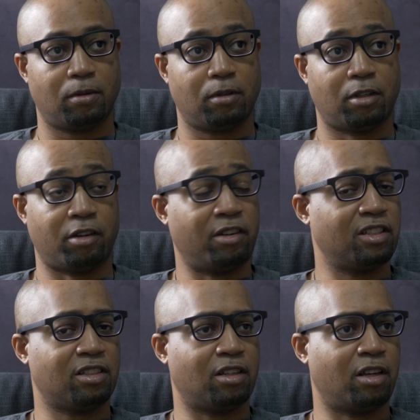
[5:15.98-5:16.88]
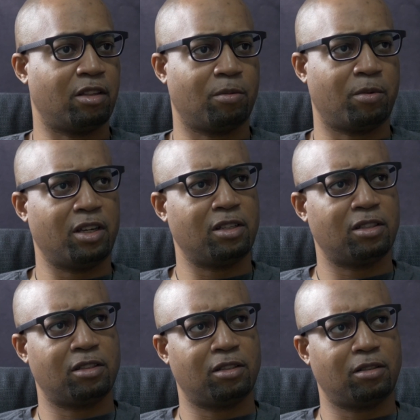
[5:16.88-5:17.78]
There is other
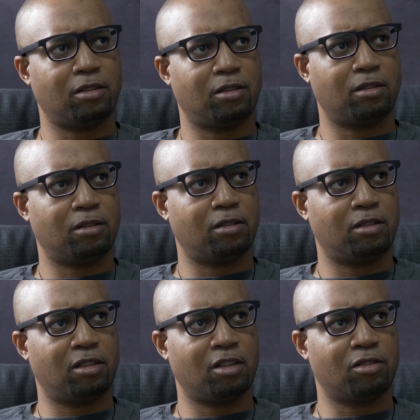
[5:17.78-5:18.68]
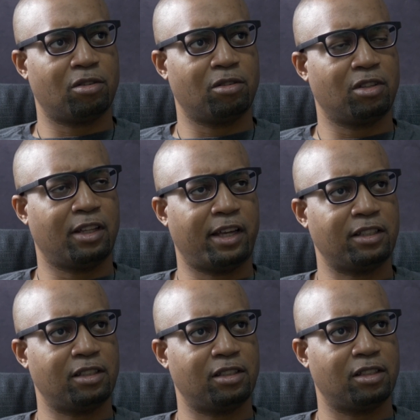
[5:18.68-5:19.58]
ways to control the
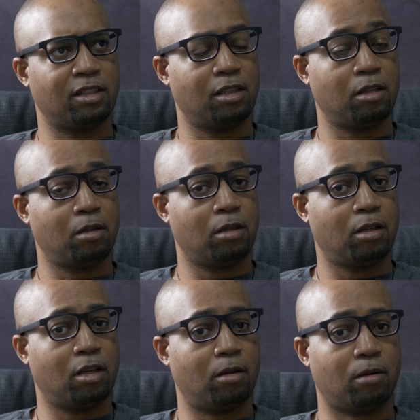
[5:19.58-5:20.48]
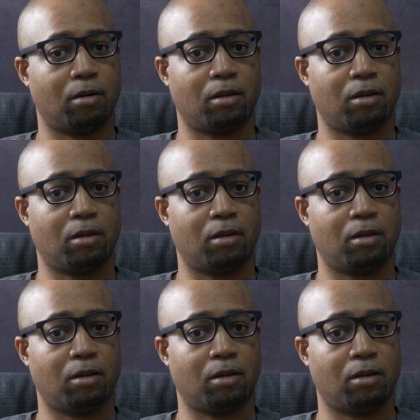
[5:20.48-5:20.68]
glasses? Oh,